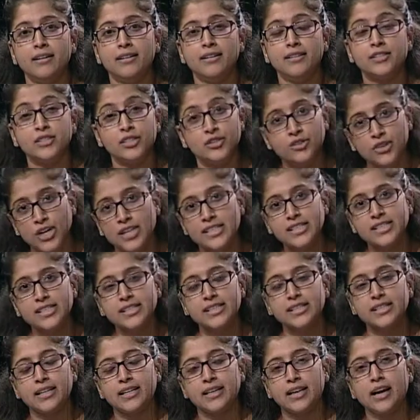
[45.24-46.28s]

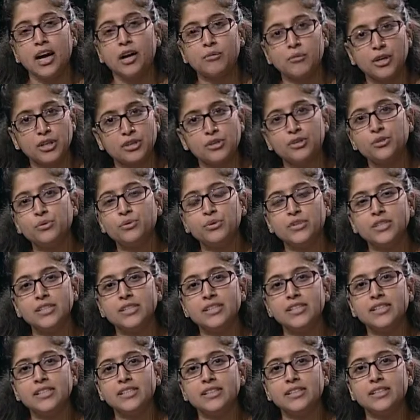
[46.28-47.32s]
stress among
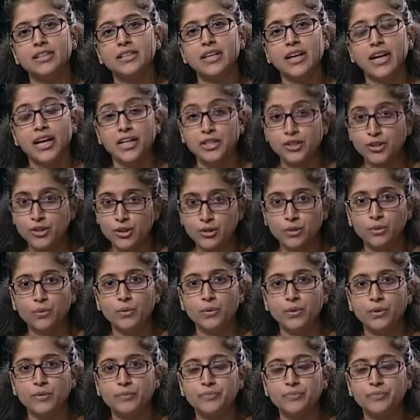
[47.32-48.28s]
students in school.